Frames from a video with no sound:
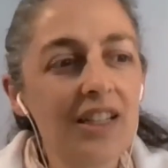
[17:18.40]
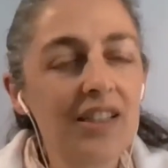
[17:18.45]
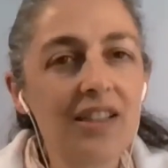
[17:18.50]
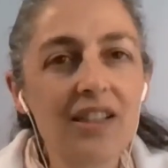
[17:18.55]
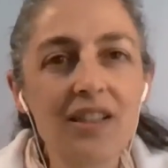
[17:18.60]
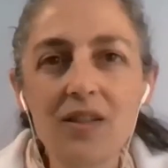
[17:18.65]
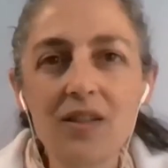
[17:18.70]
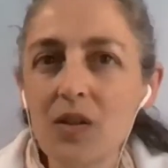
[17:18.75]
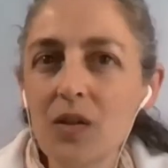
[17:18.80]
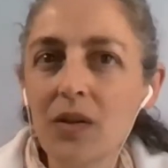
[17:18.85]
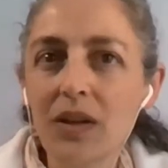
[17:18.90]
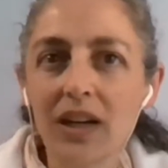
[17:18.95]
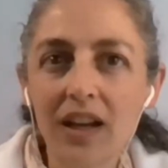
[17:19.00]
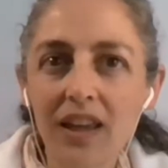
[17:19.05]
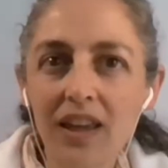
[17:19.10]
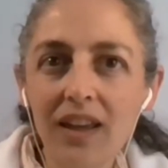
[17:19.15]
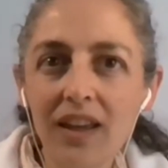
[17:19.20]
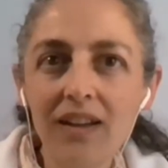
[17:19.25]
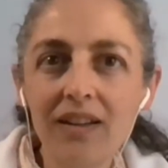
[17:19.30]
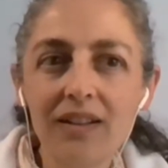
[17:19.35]
Since you are
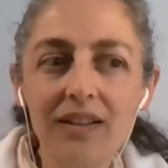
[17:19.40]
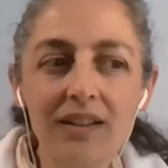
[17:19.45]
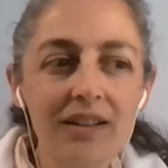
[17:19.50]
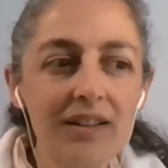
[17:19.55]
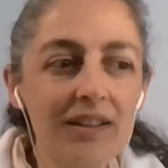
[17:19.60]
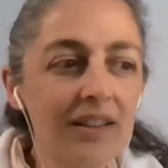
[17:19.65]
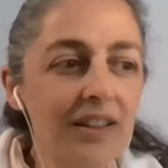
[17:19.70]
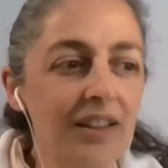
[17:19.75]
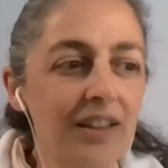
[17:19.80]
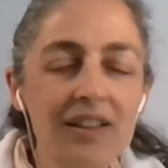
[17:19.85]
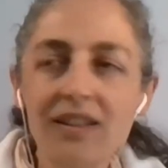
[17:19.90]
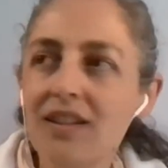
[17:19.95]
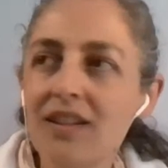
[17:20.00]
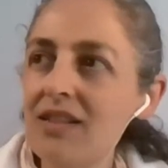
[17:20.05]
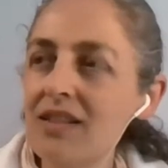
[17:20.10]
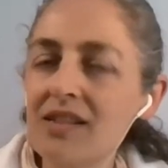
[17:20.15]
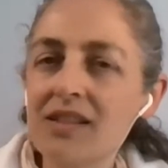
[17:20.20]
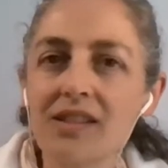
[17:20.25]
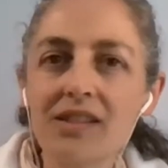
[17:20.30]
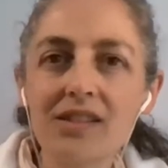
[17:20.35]
here,
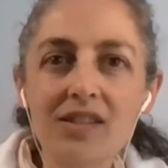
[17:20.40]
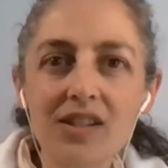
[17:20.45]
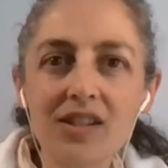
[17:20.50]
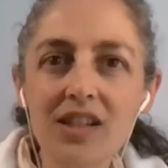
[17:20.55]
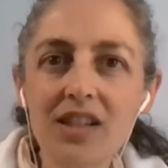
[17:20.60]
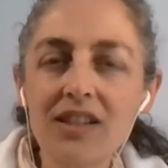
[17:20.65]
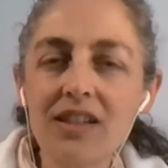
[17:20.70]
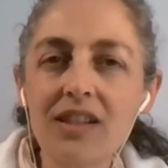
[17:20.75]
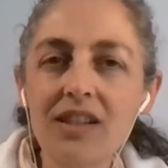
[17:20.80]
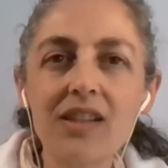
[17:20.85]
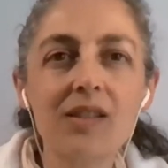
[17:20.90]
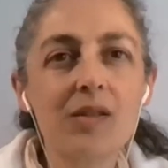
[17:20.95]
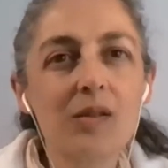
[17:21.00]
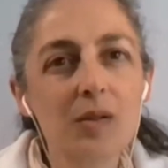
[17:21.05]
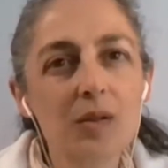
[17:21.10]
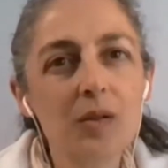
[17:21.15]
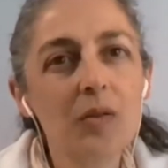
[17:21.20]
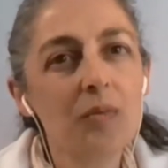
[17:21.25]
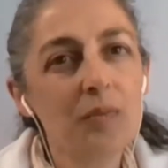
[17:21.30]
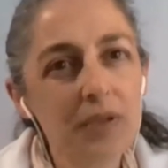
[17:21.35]
this street
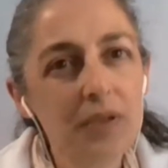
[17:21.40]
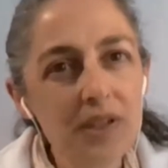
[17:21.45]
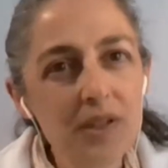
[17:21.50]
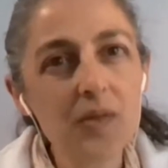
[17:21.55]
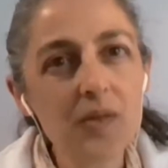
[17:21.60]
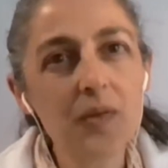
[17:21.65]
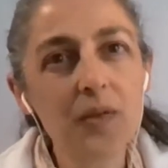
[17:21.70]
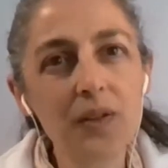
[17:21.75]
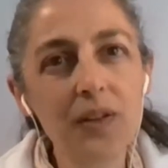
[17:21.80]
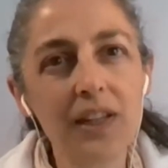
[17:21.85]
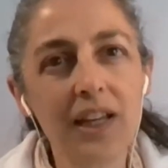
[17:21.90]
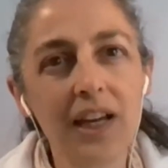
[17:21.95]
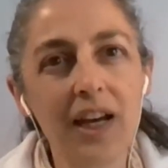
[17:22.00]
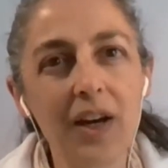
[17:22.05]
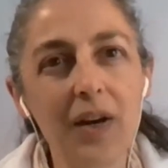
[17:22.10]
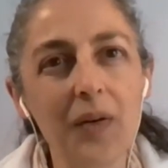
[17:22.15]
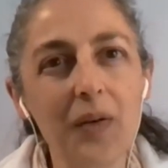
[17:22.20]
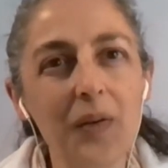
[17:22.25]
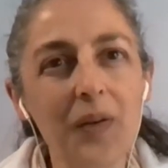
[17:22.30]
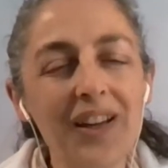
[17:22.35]
is so peaceful
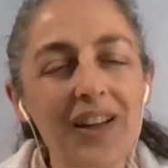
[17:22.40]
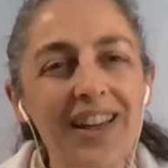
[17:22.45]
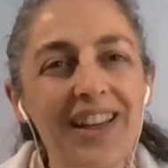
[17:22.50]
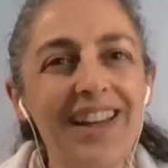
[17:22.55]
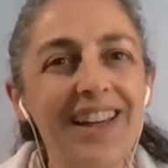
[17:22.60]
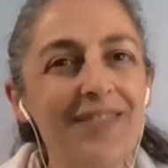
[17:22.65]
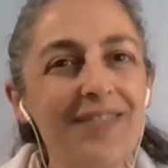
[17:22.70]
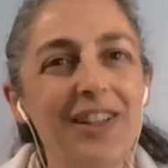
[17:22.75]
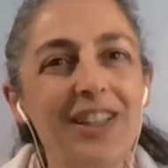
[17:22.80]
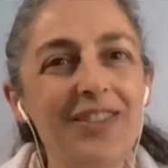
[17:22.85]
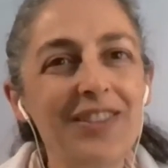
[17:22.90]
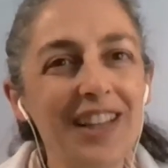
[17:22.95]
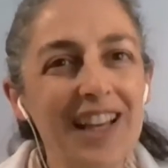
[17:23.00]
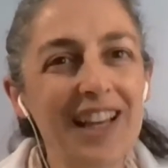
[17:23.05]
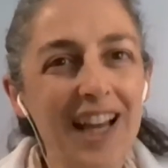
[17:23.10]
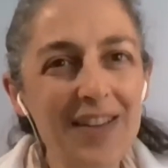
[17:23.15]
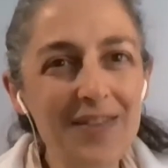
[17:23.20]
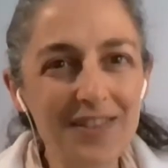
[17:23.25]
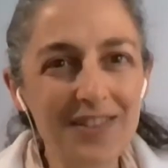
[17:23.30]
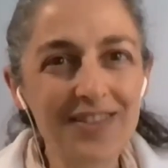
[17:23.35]
now. But
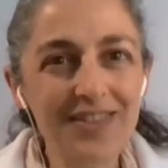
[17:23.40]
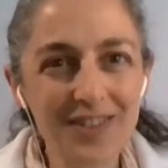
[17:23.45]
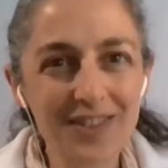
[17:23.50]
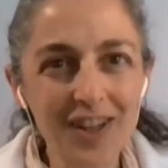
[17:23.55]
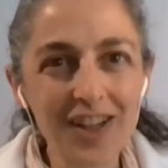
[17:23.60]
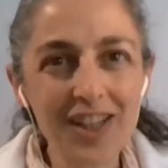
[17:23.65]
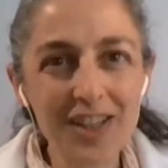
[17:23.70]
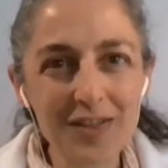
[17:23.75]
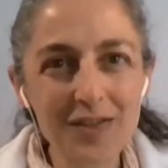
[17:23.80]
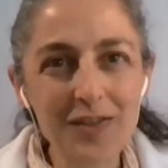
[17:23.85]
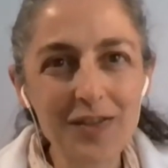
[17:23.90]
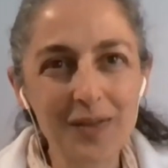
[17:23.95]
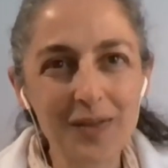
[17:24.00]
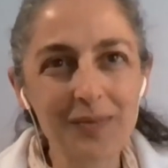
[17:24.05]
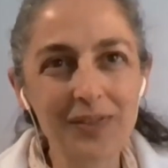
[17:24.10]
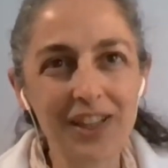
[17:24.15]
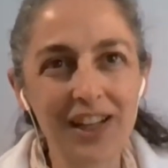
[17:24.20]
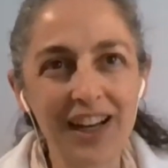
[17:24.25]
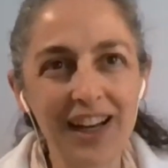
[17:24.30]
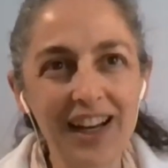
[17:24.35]
talking
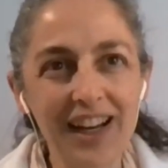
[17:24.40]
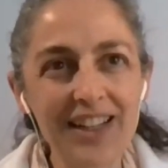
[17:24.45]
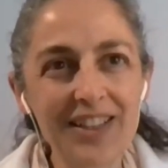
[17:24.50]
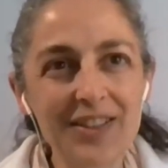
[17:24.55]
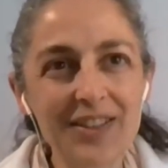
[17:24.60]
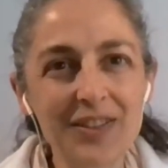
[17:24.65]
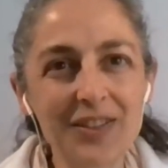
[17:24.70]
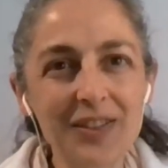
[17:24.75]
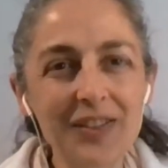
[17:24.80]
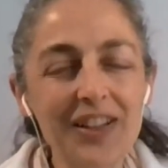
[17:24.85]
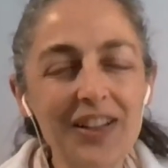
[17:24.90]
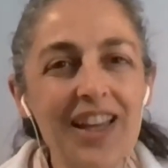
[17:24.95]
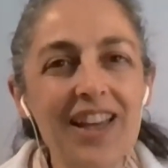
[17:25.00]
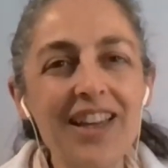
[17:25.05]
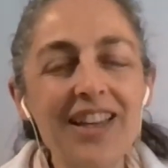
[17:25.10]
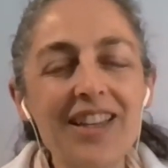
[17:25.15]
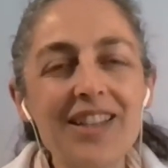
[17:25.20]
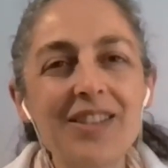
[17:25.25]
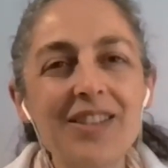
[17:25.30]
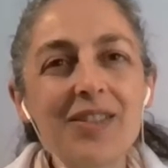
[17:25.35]
from the heart, you know.
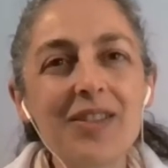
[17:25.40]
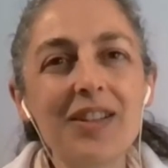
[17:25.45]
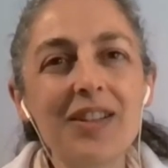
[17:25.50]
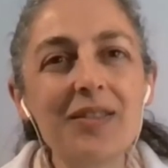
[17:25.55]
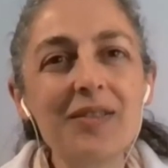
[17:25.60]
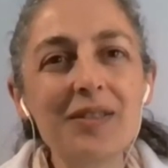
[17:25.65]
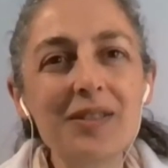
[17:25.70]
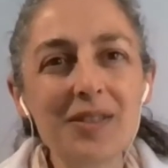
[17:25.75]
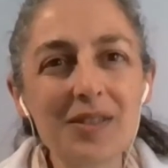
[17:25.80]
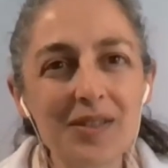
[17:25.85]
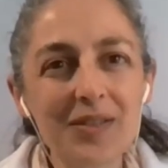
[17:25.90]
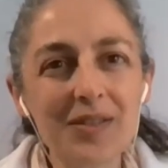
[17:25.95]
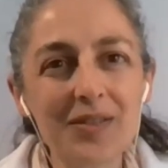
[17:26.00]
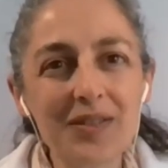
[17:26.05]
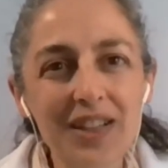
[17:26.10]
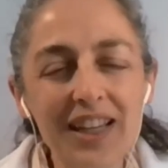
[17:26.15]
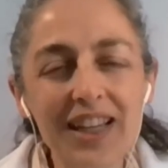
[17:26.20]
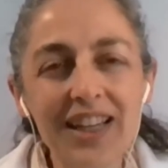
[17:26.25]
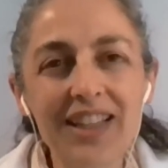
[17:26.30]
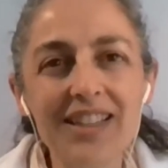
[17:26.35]
So it was so
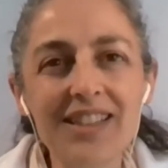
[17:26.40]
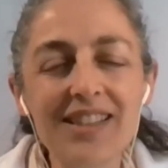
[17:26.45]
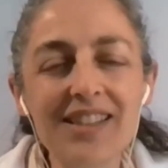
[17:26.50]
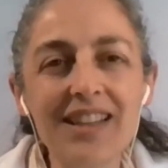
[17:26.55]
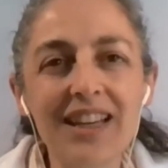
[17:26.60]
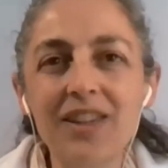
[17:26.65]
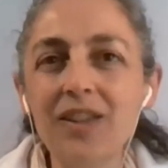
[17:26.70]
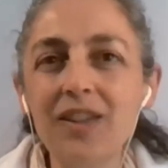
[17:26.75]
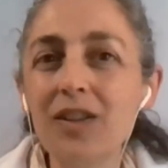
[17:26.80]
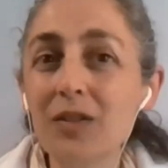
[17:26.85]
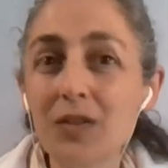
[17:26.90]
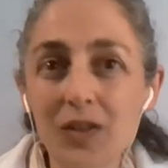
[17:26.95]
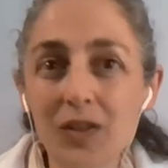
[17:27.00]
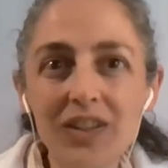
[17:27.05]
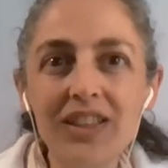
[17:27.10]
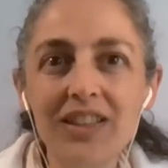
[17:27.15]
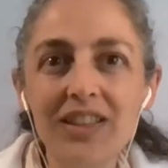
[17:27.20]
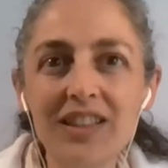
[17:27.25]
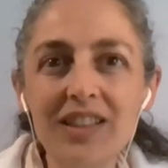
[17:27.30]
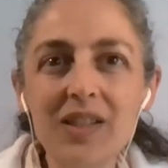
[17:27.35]
nice. And not
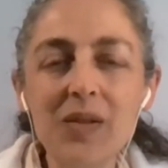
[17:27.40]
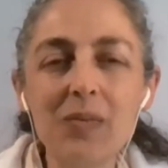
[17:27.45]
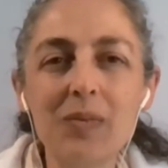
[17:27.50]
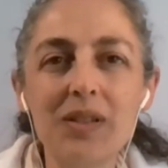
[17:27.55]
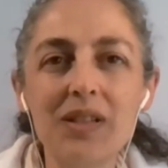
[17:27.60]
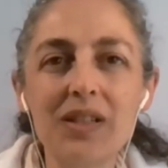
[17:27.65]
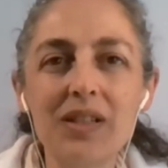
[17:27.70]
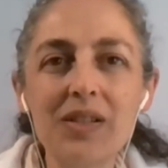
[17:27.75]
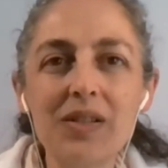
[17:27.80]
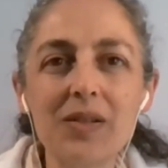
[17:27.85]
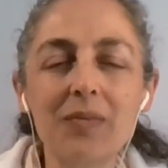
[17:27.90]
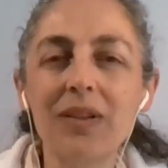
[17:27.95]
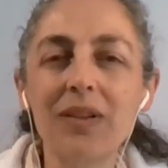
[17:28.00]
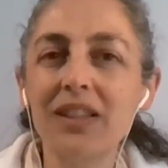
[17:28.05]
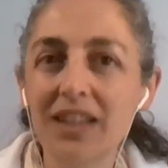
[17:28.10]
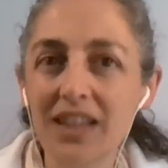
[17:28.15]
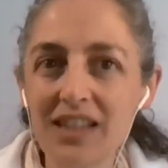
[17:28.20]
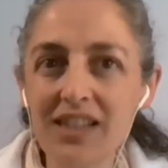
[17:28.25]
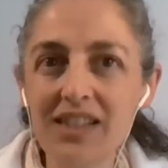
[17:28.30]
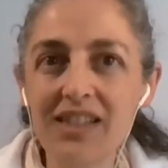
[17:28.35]
only this person,
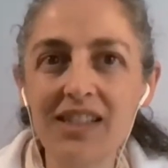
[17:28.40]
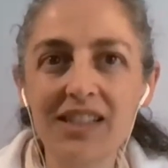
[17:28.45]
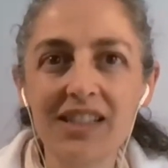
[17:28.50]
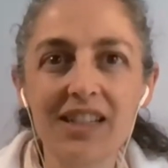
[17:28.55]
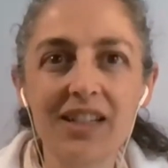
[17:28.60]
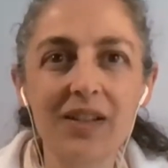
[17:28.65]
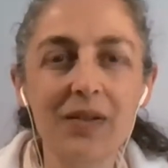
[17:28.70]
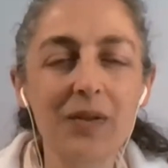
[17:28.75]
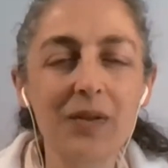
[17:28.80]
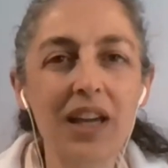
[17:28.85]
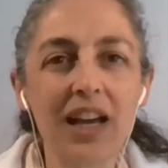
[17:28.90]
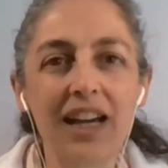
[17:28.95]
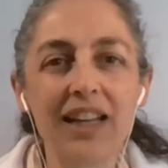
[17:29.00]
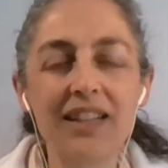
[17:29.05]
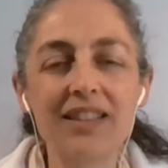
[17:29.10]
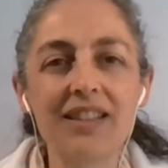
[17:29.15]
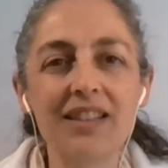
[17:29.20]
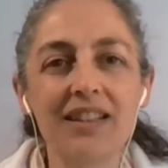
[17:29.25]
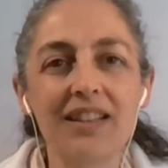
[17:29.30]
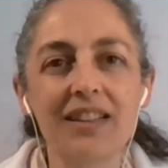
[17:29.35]
but yesterday we
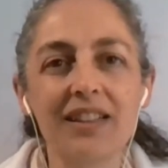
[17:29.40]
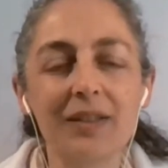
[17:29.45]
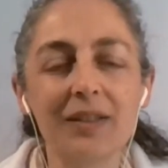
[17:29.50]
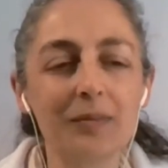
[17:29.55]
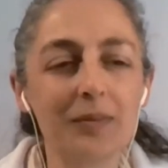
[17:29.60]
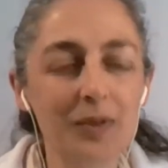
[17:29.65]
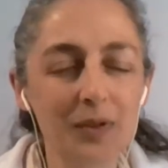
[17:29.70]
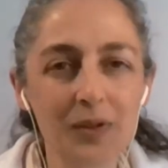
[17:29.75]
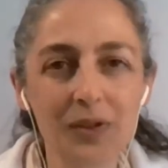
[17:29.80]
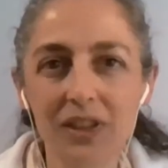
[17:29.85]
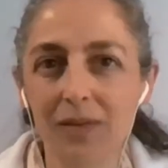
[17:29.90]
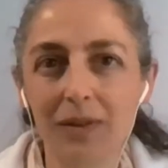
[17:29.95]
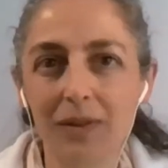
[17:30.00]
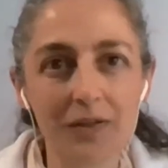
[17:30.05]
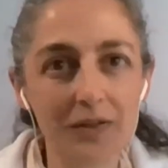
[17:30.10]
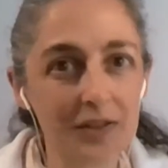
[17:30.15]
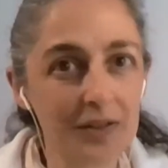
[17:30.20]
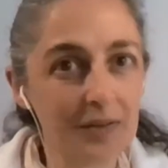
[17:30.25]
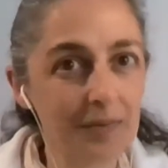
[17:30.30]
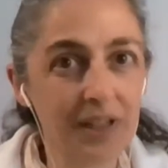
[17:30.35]
had a program
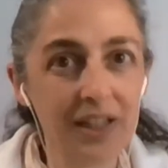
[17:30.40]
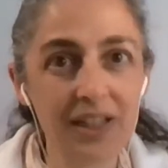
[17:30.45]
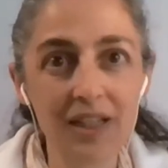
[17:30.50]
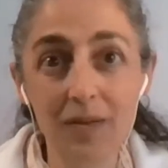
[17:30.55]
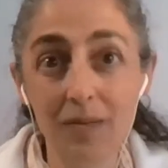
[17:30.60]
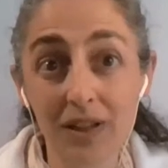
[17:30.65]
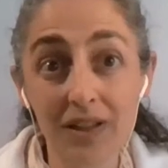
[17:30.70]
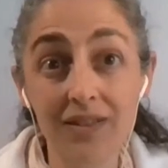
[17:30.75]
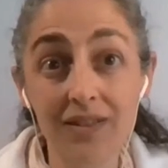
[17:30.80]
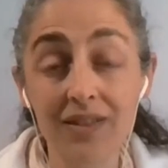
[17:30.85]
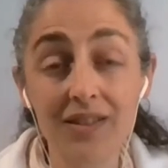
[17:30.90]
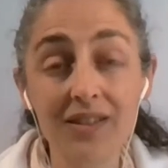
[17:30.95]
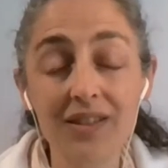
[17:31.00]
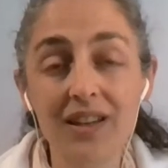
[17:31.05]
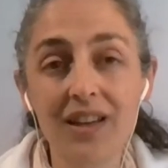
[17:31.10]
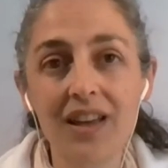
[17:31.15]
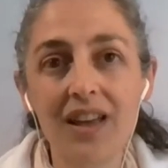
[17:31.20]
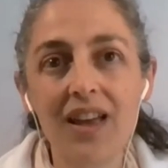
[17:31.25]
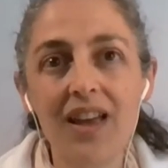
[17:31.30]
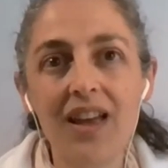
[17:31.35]
after many months,